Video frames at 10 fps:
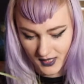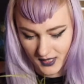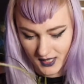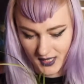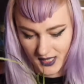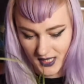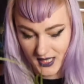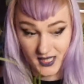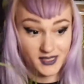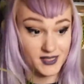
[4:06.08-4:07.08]
it and it
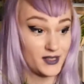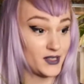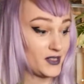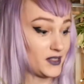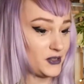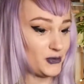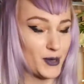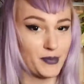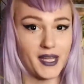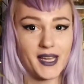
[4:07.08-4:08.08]
is
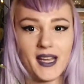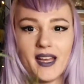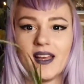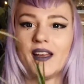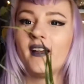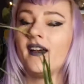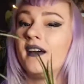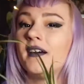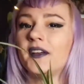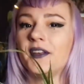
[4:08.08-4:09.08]
dripping.
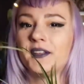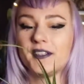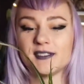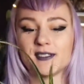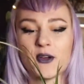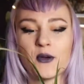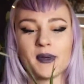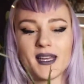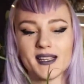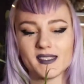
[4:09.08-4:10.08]
So my
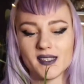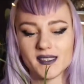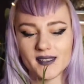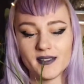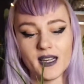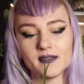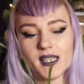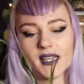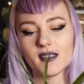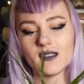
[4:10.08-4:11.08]
next rescue I would
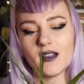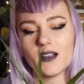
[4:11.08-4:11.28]
like to talk